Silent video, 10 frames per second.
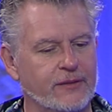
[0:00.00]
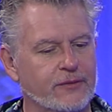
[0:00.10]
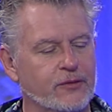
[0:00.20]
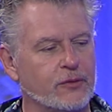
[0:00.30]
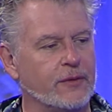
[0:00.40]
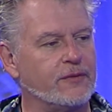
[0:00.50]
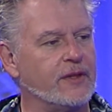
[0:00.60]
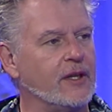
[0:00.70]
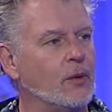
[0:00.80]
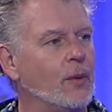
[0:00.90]
of
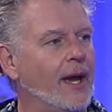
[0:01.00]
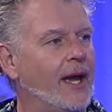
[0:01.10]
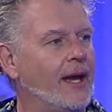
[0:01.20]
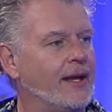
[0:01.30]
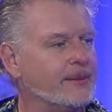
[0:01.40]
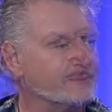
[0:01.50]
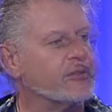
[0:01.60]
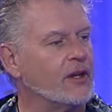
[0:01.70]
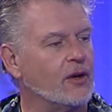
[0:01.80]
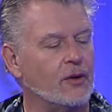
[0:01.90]
drifting away.
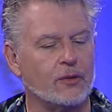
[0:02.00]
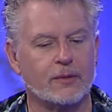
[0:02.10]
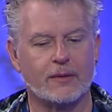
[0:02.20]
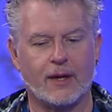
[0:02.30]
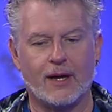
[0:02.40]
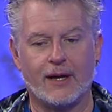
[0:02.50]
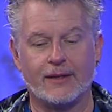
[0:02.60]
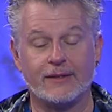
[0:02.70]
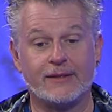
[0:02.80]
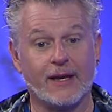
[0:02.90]
So
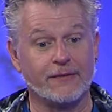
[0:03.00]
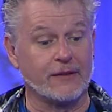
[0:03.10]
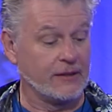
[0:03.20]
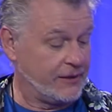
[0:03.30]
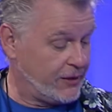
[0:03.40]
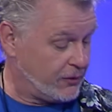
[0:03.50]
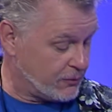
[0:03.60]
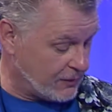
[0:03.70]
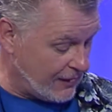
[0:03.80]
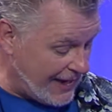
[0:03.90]
definitely
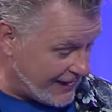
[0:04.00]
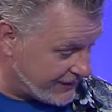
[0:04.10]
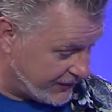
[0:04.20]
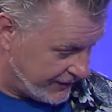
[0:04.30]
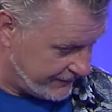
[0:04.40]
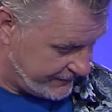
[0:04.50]
relaxing.